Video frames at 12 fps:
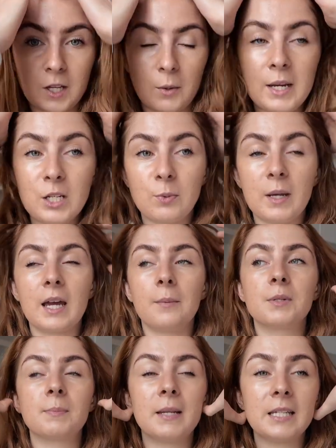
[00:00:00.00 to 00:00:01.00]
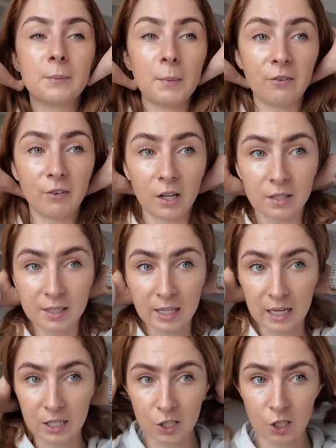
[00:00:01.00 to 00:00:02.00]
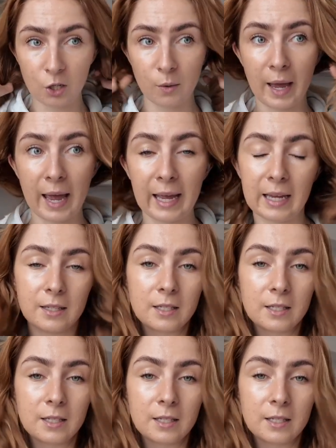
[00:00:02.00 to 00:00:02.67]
So each week I'm splitting my runs into a